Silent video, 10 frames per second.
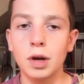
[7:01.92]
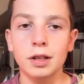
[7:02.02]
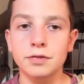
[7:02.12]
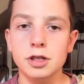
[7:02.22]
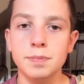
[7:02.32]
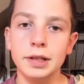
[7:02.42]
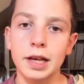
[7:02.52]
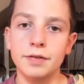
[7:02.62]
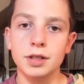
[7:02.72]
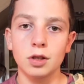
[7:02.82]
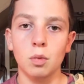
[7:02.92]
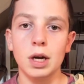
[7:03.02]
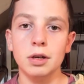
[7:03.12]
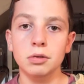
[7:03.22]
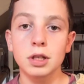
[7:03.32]
well have just been left in the
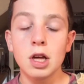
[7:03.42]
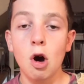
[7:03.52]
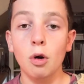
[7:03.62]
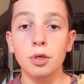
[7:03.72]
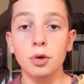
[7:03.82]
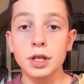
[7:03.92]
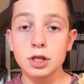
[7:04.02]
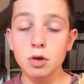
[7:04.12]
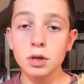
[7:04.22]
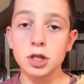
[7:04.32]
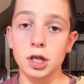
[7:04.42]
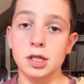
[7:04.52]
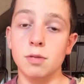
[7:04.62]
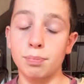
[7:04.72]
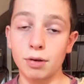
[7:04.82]
wild, although they do
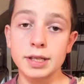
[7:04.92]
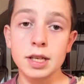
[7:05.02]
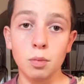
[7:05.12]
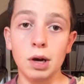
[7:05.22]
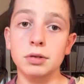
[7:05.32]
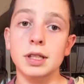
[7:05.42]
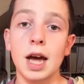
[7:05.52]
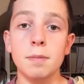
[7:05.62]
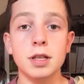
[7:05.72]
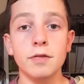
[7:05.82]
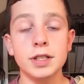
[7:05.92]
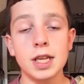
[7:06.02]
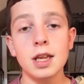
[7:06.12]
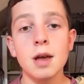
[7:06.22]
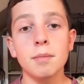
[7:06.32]
adjust pretty well to
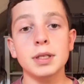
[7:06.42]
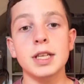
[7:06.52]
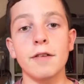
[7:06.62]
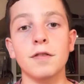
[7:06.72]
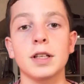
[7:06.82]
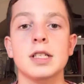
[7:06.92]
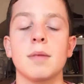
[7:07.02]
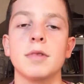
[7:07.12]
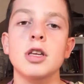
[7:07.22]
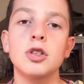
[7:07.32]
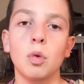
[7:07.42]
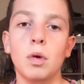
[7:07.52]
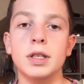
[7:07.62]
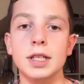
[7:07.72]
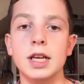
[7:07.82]
captivity, but definitely something that you don't
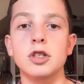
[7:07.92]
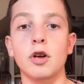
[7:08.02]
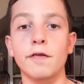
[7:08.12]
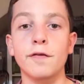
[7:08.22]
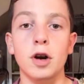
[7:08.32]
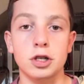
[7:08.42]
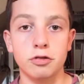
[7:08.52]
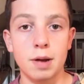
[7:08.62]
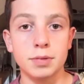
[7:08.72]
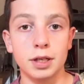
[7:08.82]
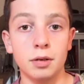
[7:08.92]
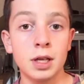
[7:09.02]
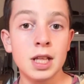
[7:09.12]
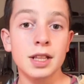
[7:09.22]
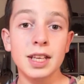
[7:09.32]
want to get as your first reptile.
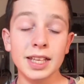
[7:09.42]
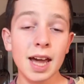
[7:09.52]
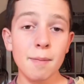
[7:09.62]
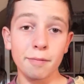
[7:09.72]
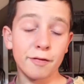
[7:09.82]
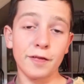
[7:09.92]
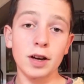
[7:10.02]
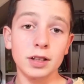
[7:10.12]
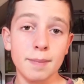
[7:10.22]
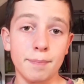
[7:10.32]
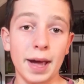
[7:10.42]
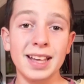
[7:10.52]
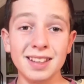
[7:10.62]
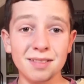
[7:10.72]
They can get fairly big,